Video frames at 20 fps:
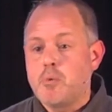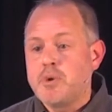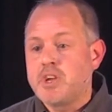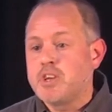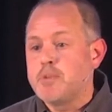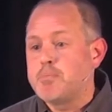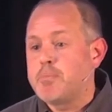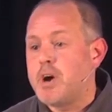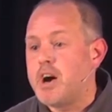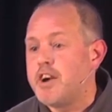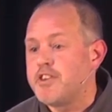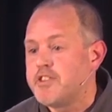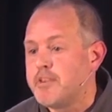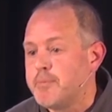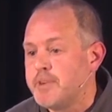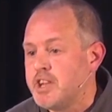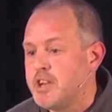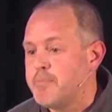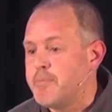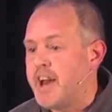what we can
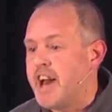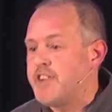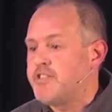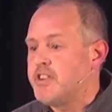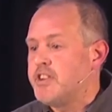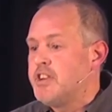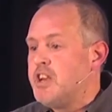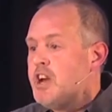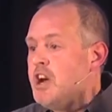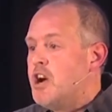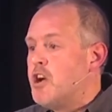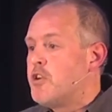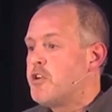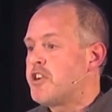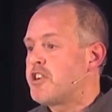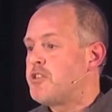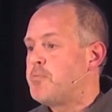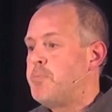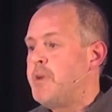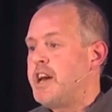possibly imagine or
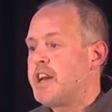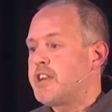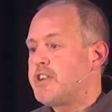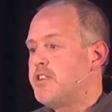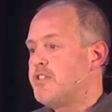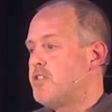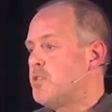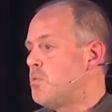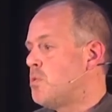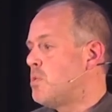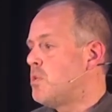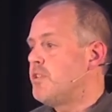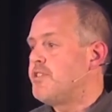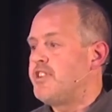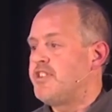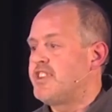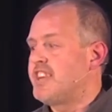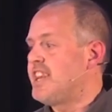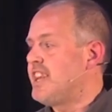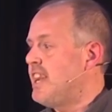expect because the world
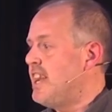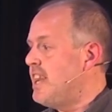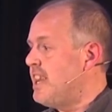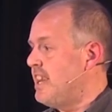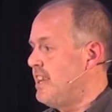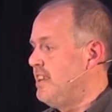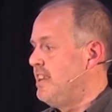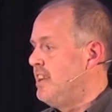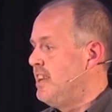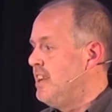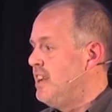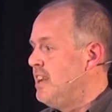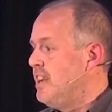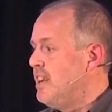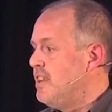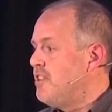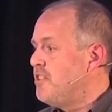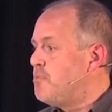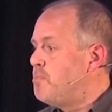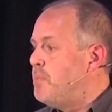doesn't get it.
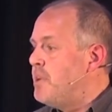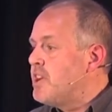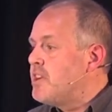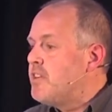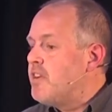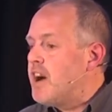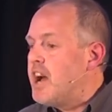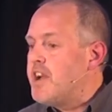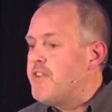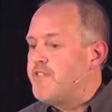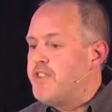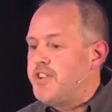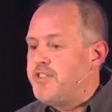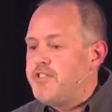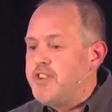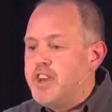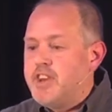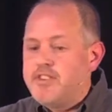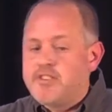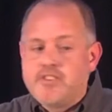This big life that
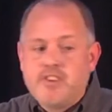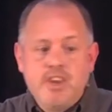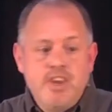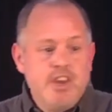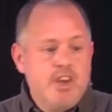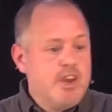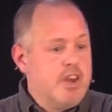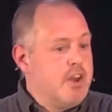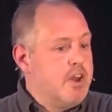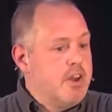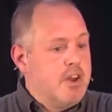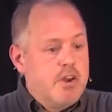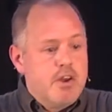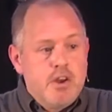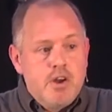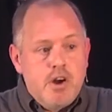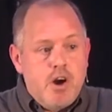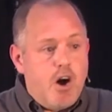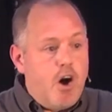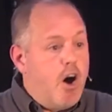says,
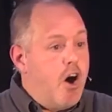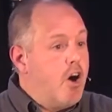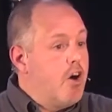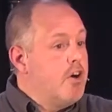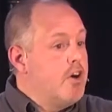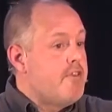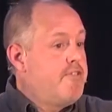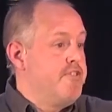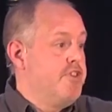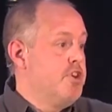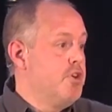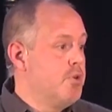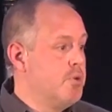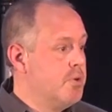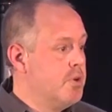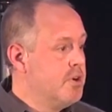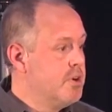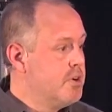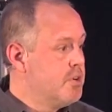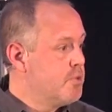all of you
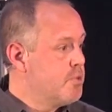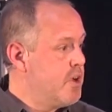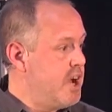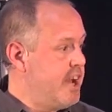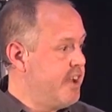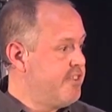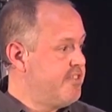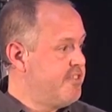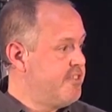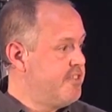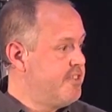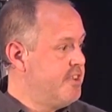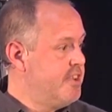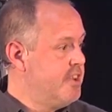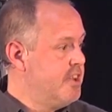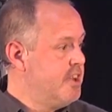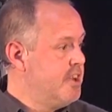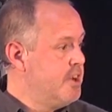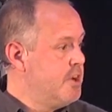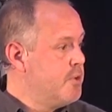rest.
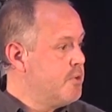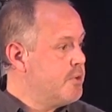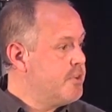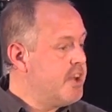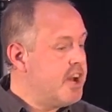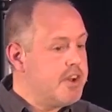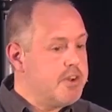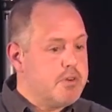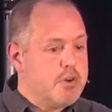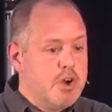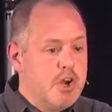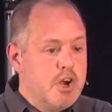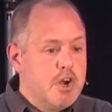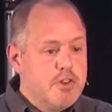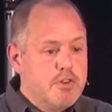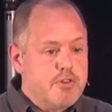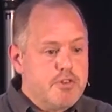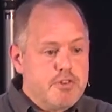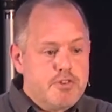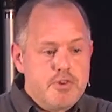
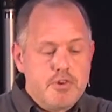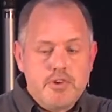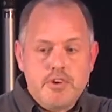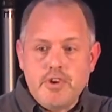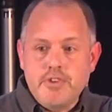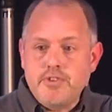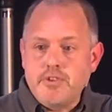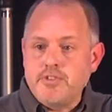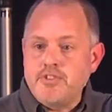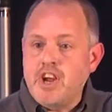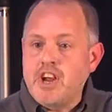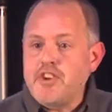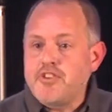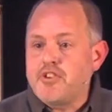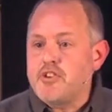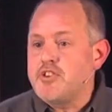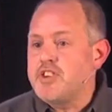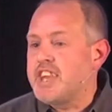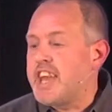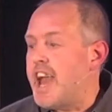There's not a
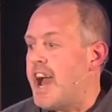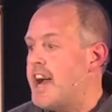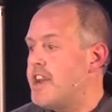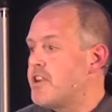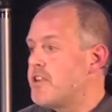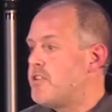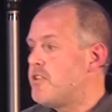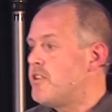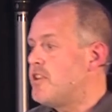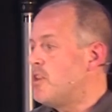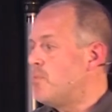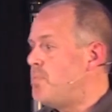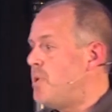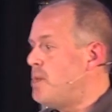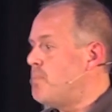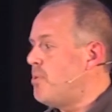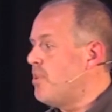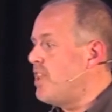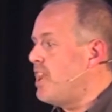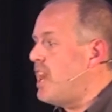certain category of
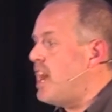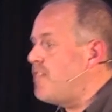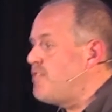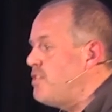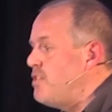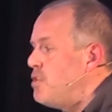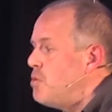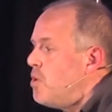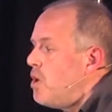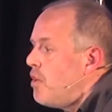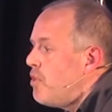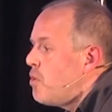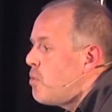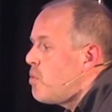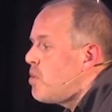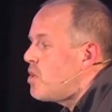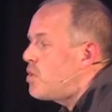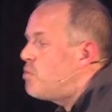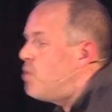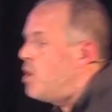people that have to do all the
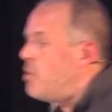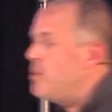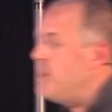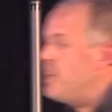work while